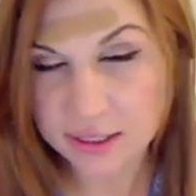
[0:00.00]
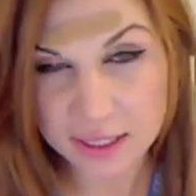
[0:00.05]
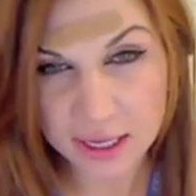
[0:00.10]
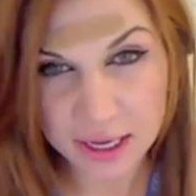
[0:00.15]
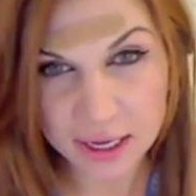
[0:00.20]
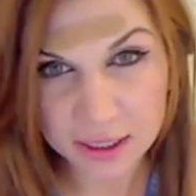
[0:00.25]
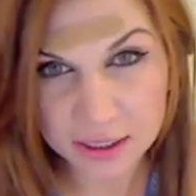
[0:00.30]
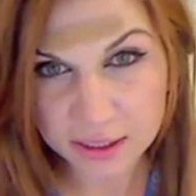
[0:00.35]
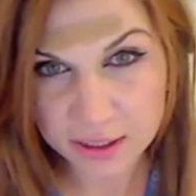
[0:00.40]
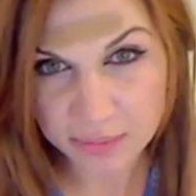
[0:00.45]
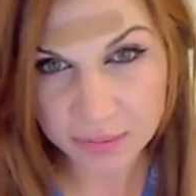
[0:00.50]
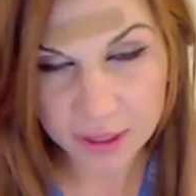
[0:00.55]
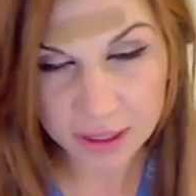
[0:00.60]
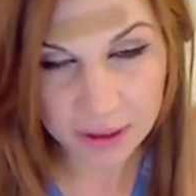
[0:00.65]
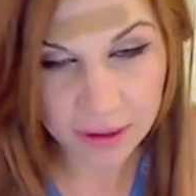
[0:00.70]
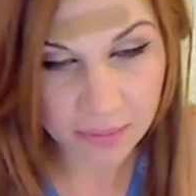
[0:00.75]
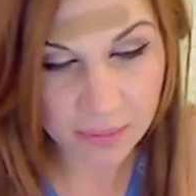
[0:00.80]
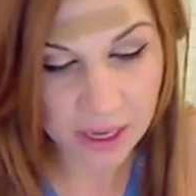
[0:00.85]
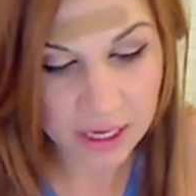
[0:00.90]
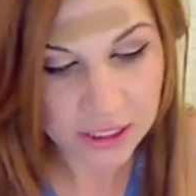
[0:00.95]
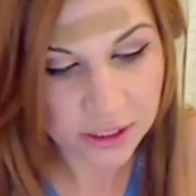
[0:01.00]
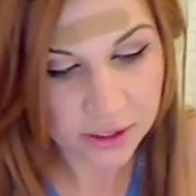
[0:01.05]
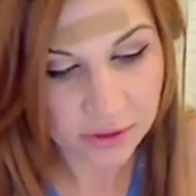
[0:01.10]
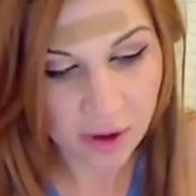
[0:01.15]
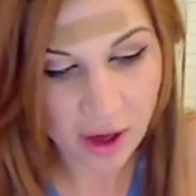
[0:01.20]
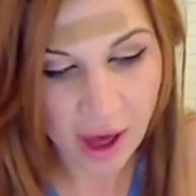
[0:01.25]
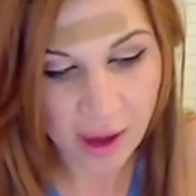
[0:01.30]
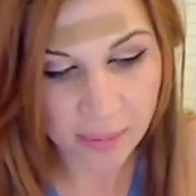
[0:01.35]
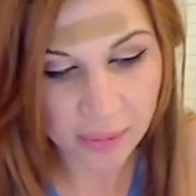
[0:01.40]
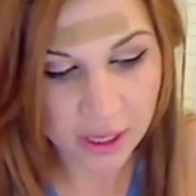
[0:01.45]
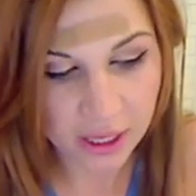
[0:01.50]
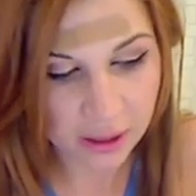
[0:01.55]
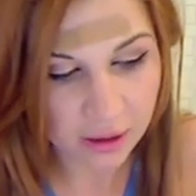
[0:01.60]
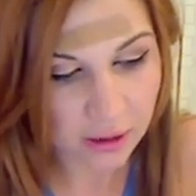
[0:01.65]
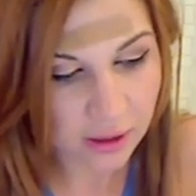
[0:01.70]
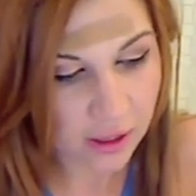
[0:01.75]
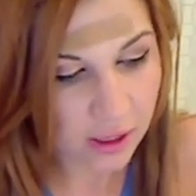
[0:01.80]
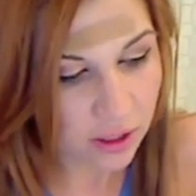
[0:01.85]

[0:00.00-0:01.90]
like something that makes you happy.